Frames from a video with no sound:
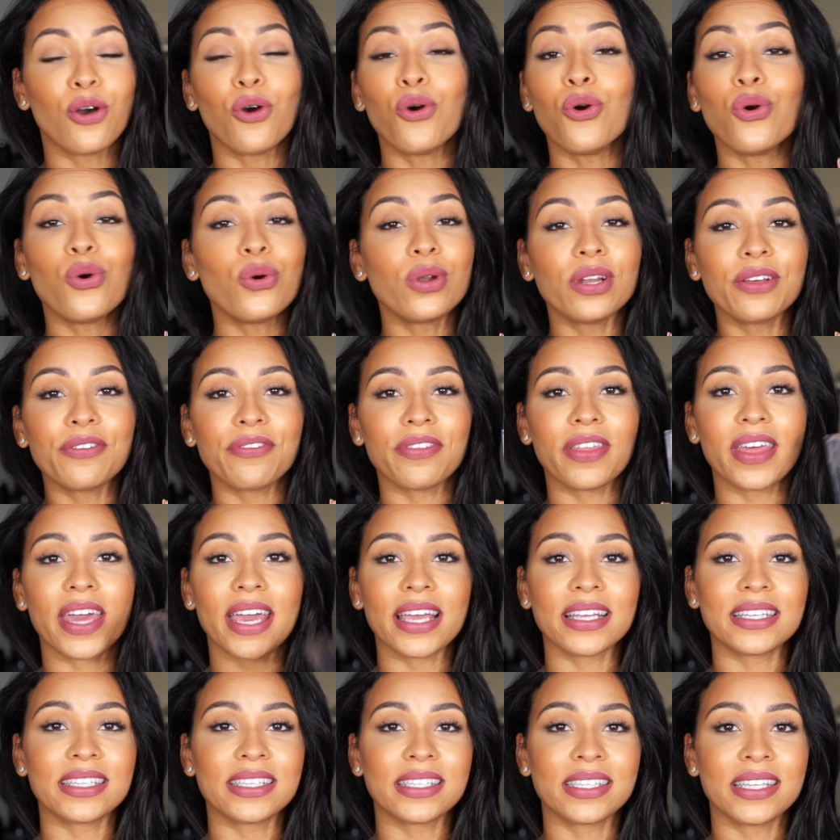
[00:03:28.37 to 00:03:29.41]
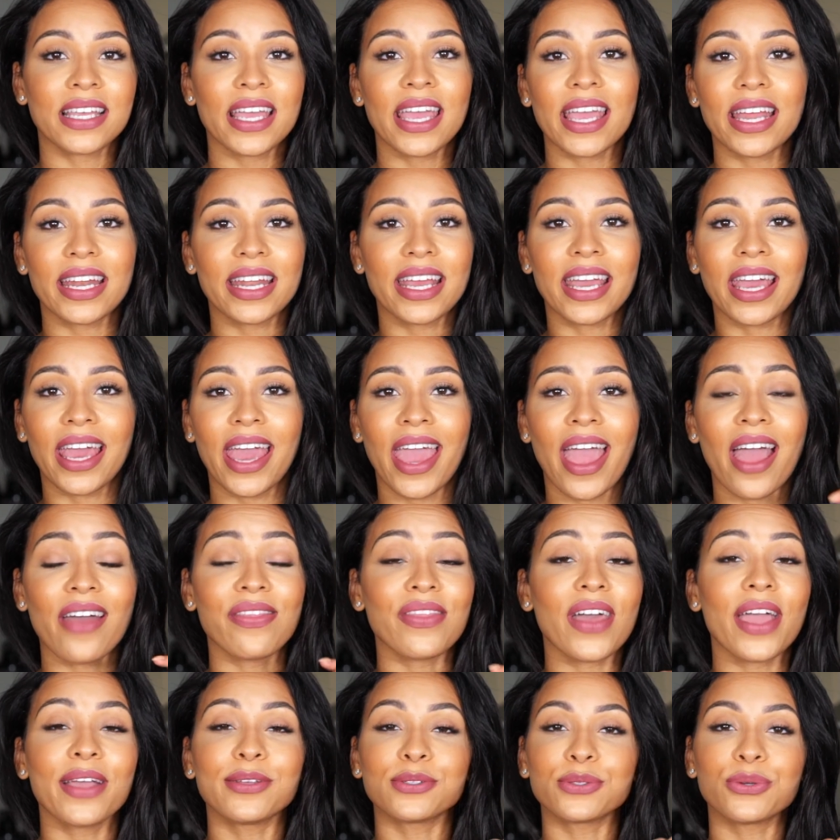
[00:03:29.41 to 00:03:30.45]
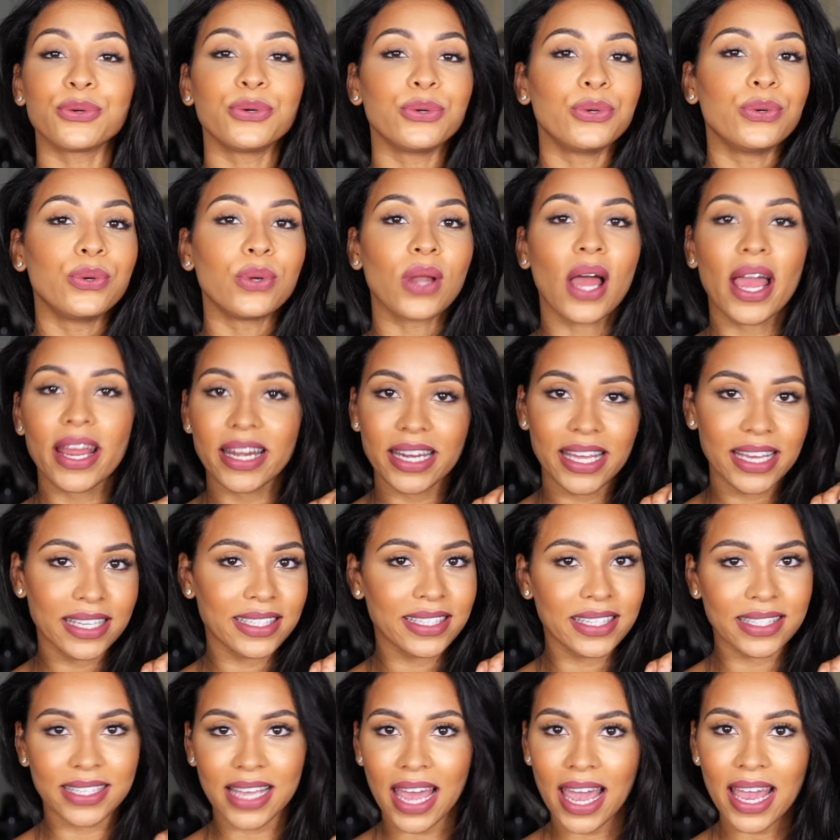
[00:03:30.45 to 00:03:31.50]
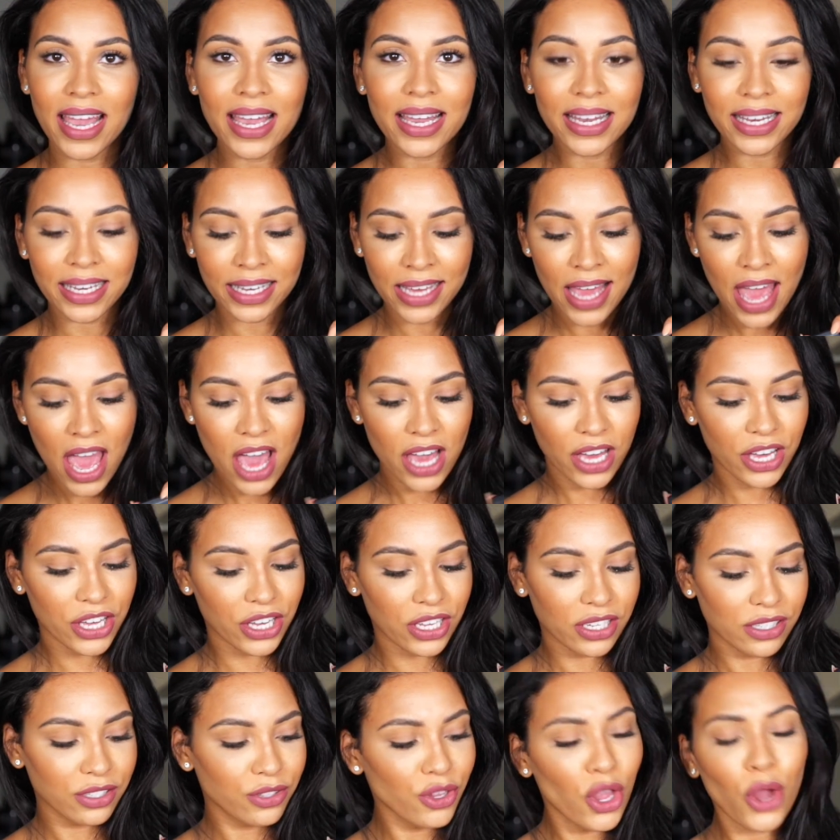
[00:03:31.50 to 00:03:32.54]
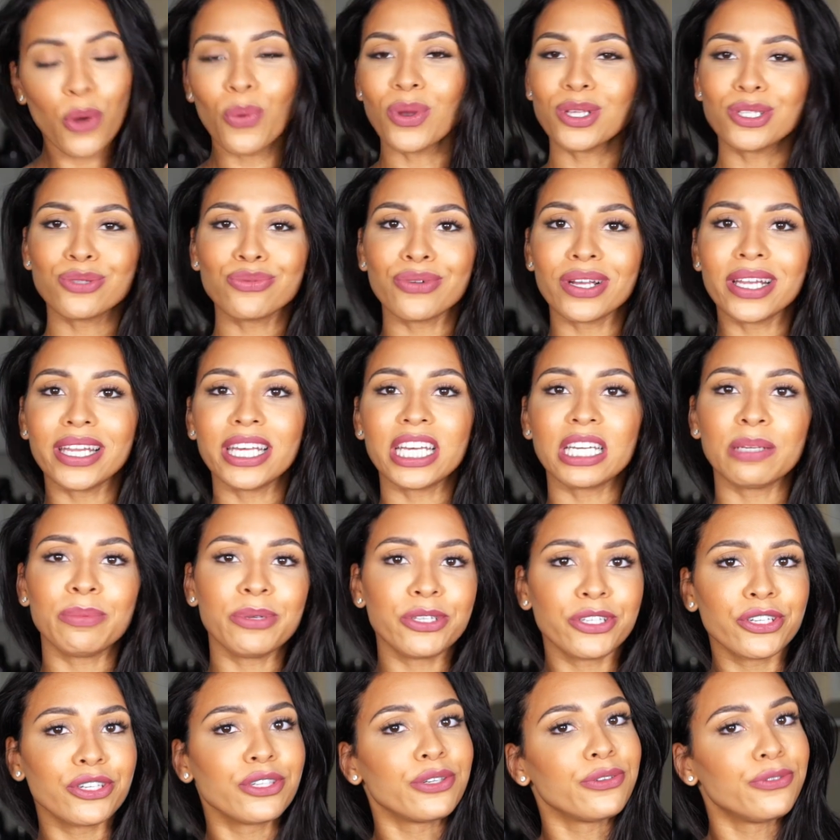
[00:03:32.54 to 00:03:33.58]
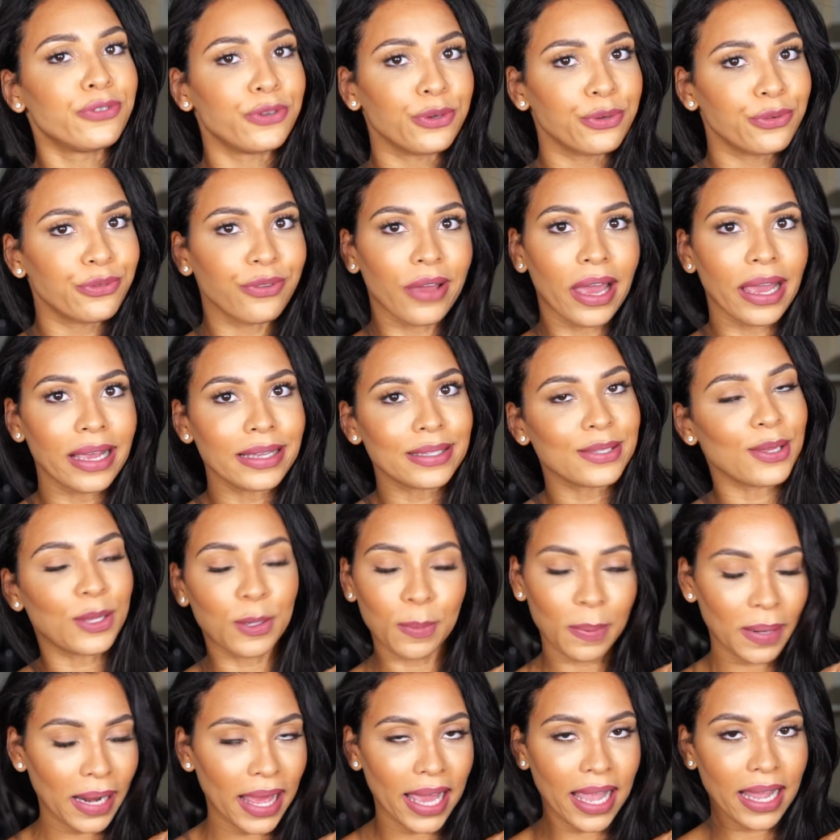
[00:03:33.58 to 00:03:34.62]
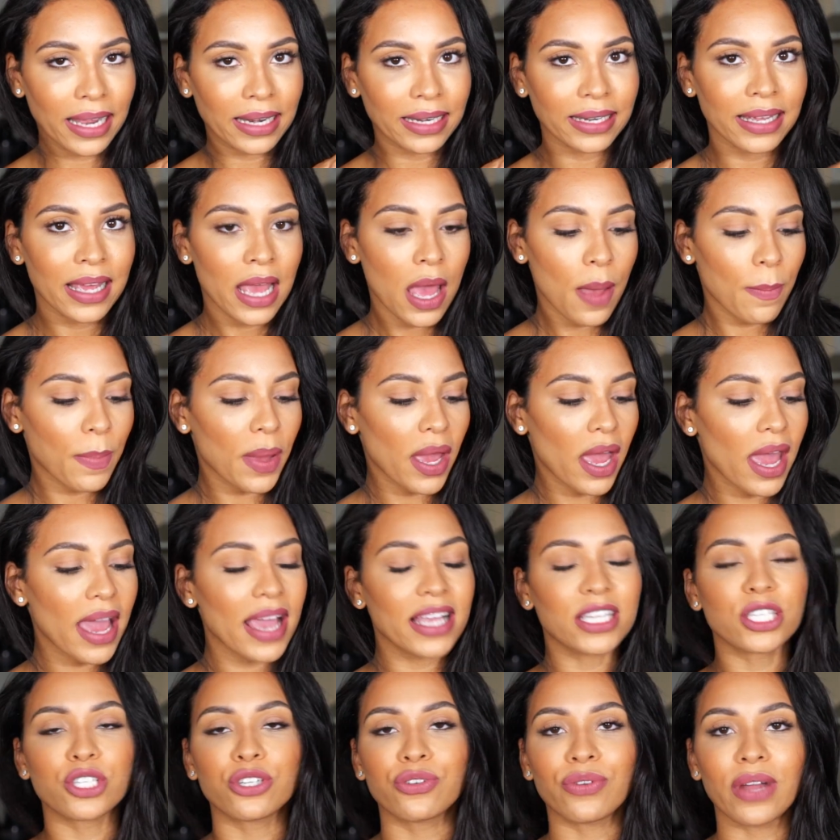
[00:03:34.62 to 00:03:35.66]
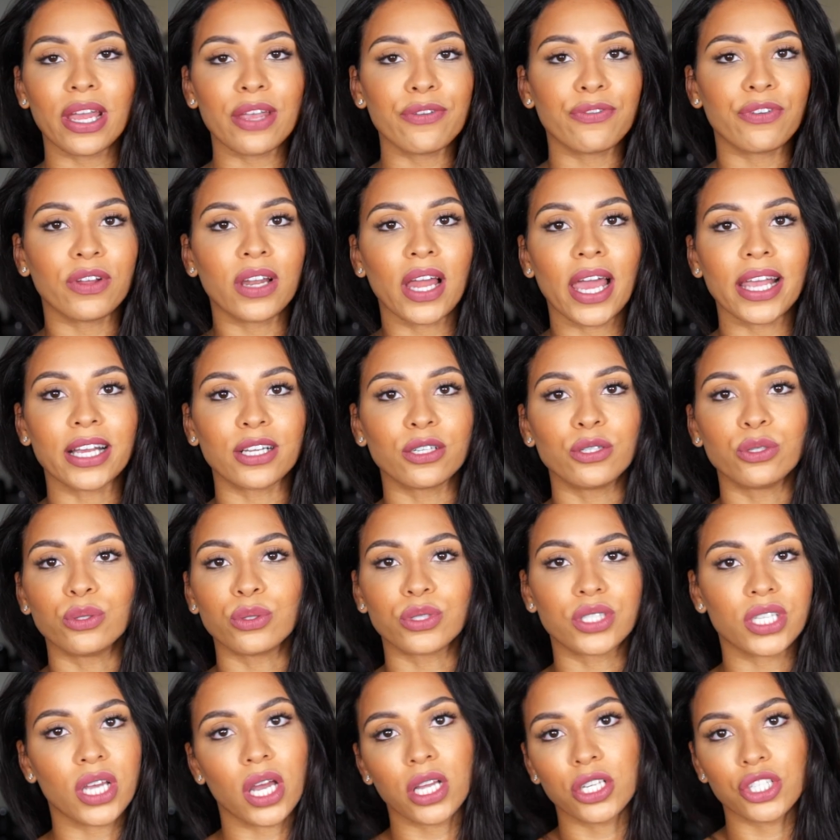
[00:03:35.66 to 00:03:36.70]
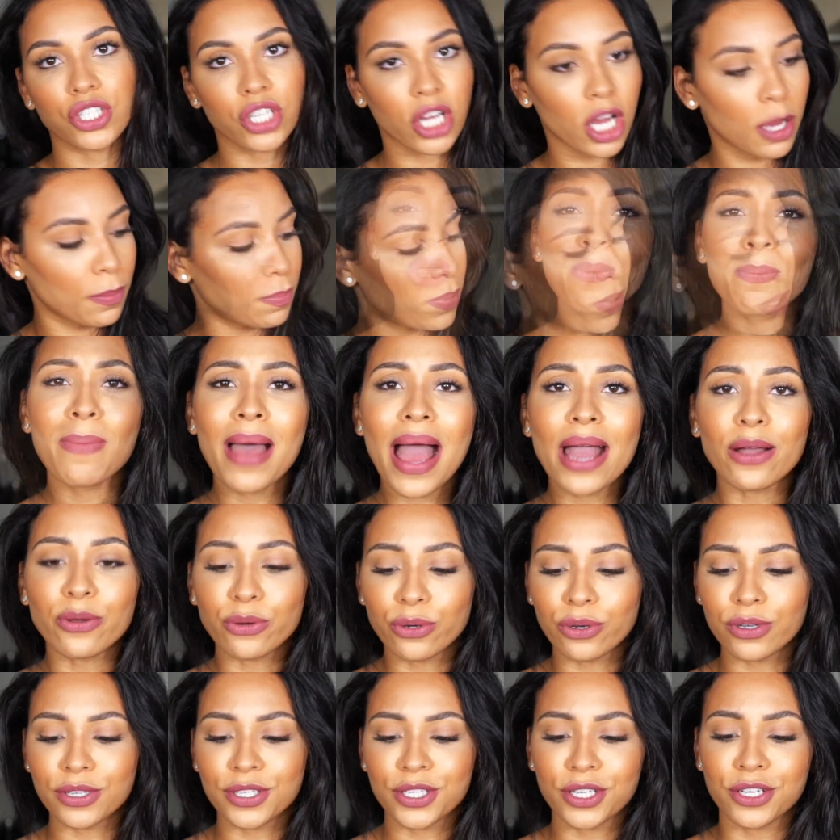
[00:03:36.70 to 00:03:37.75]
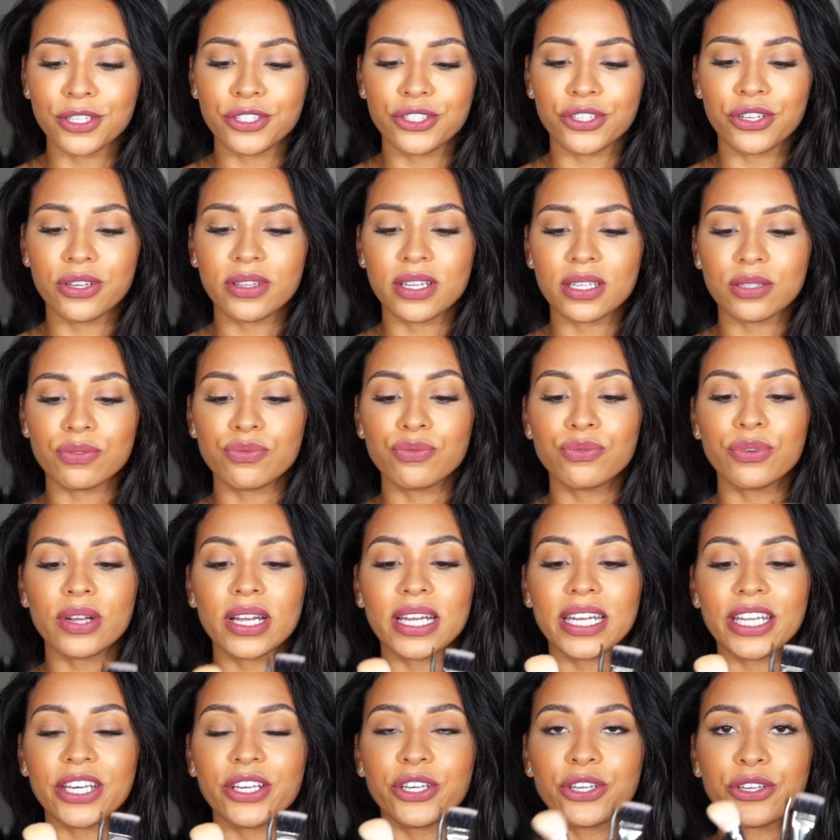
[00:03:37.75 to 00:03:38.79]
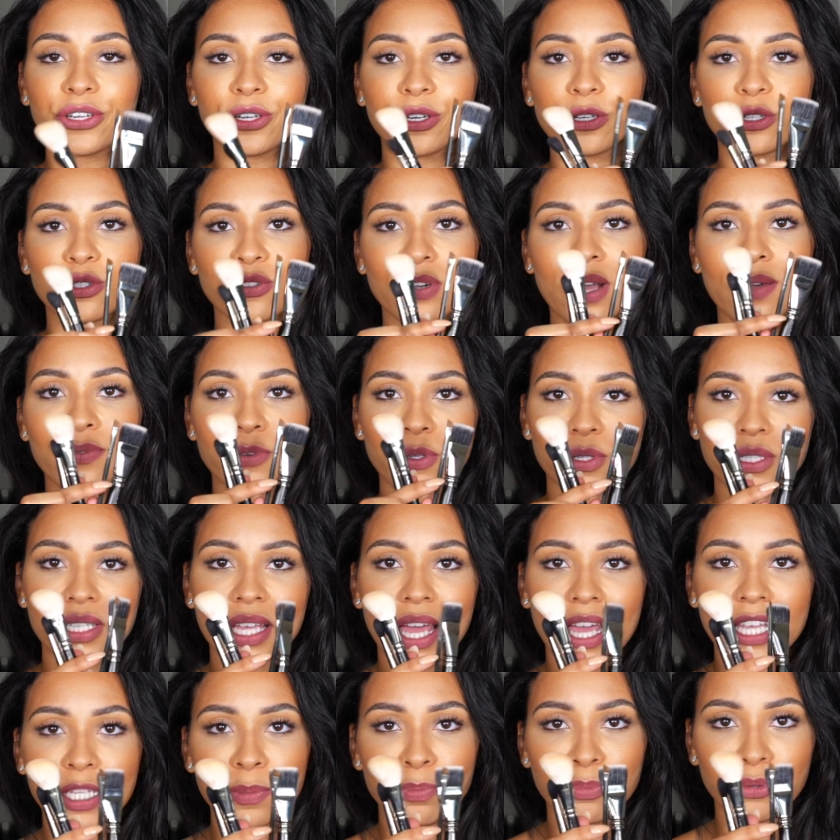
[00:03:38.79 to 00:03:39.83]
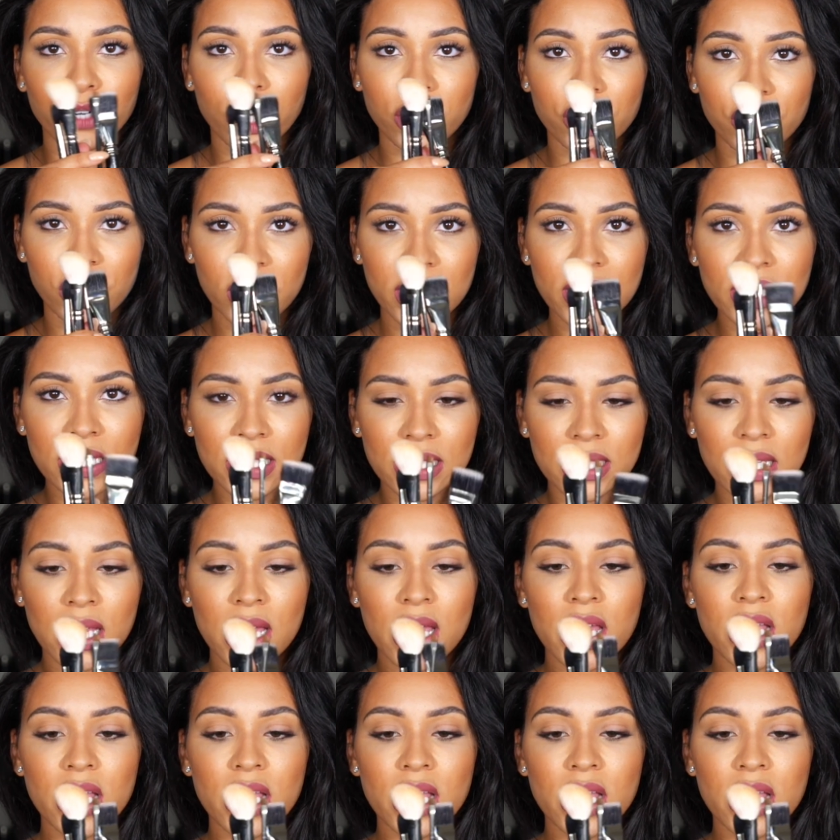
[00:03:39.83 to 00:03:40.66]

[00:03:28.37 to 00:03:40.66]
All of this in here, and that is all I need to take, because no one's really gonna be doing a full face on a plane, but it's great for like little touch up. MAC also do these really cute travel size brushes.